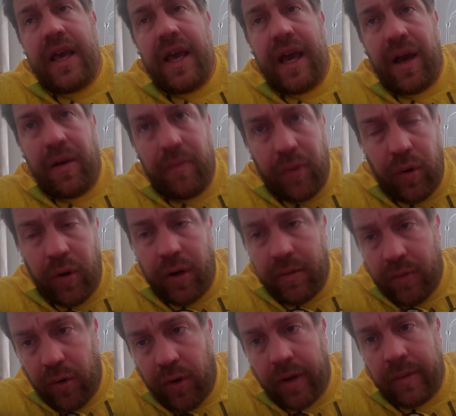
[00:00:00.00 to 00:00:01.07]
how more and
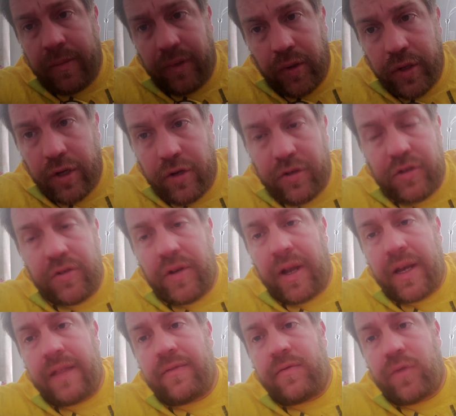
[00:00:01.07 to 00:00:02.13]
more employers do
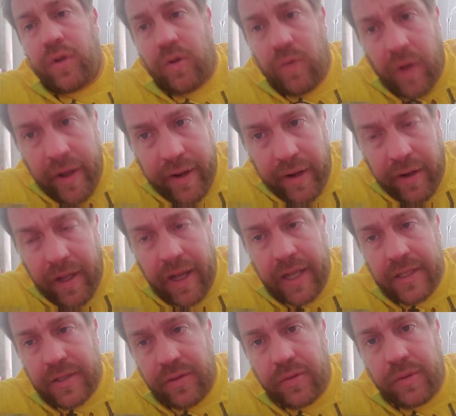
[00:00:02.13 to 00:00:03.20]
not even require a high
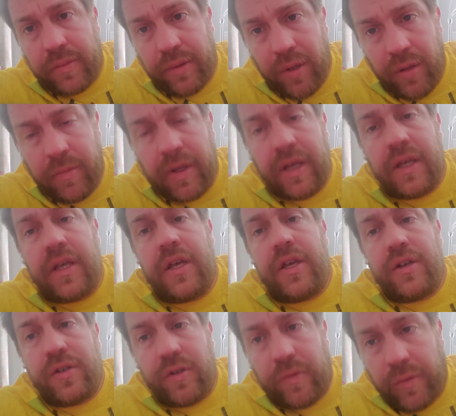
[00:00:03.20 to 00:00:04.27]
school diploma
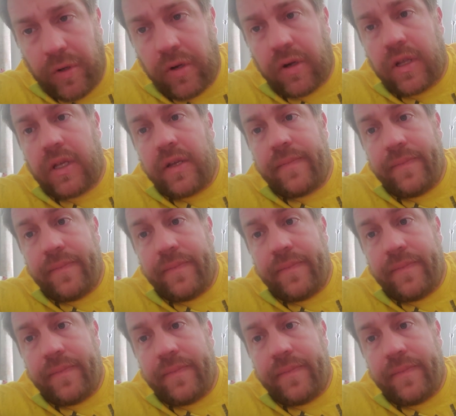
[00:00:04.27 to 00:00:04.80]
to work